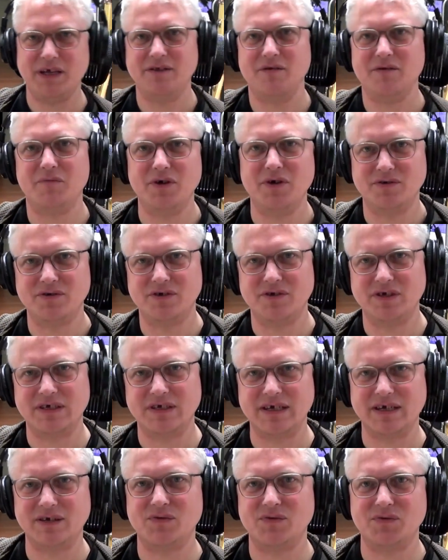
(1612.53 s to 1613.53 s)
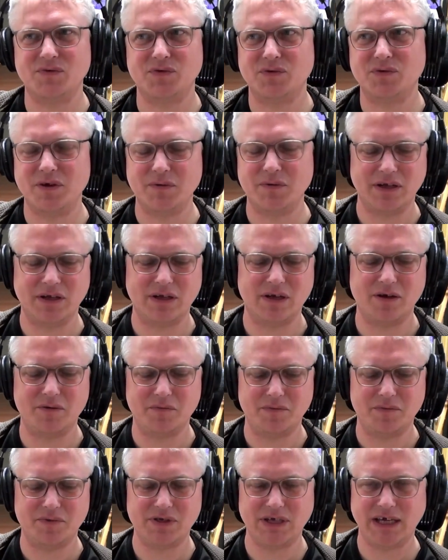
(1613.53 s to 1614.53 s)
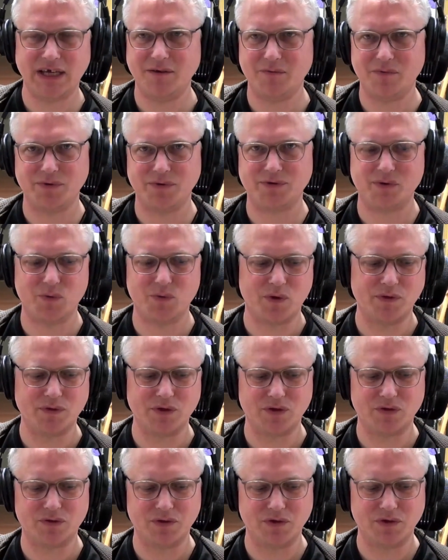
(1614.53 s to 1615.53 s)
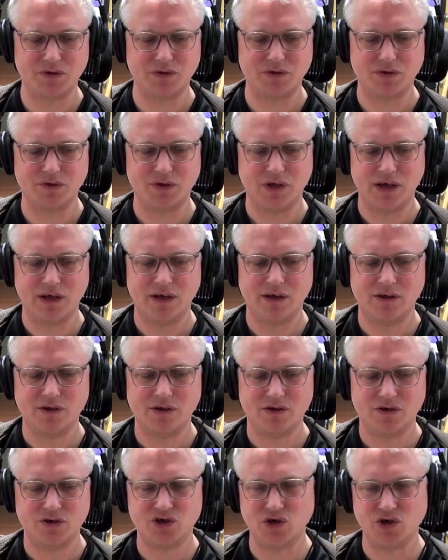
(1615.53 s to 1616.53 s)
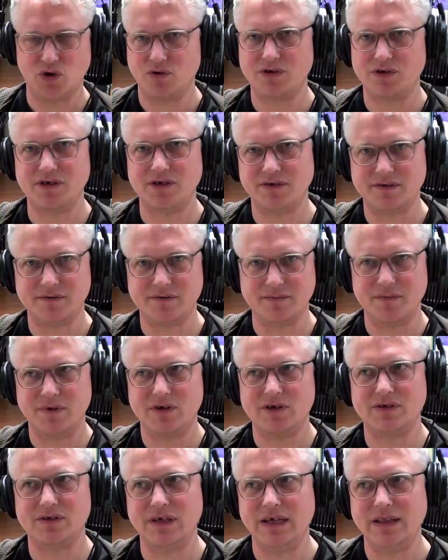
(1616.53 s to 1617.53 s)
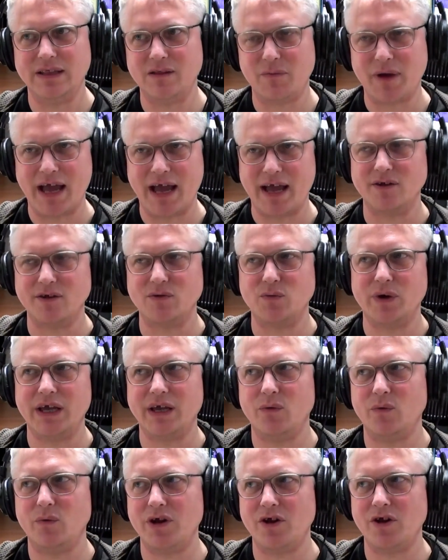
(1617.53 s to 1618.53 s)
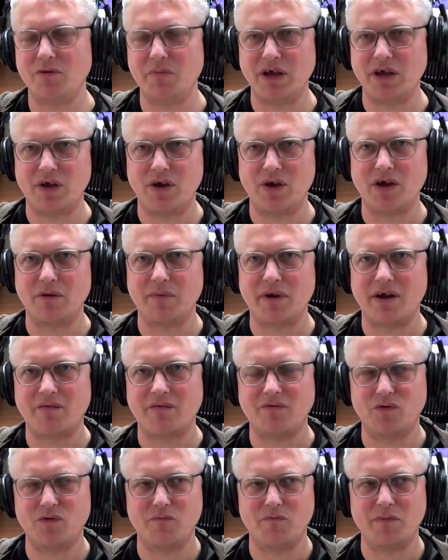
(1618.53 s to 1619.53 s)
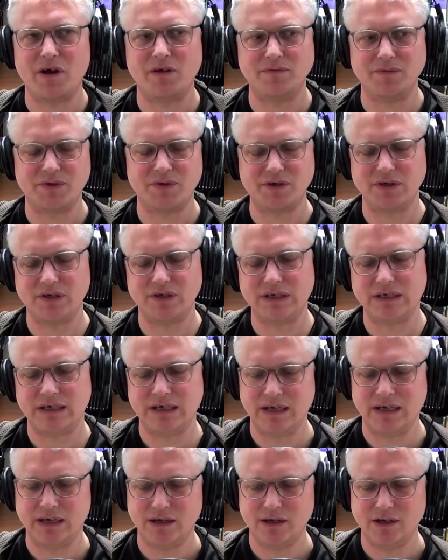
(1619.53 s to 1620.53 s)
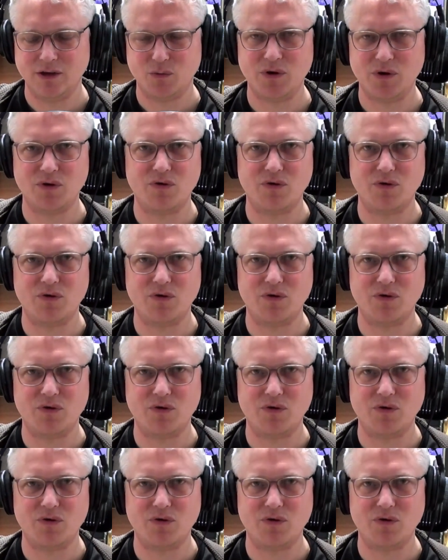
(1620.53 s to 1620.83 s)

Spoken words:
I mean, Zeeb was the one that shocked us, because in the band we'd only been going about 4 months, and we were offered a record deal.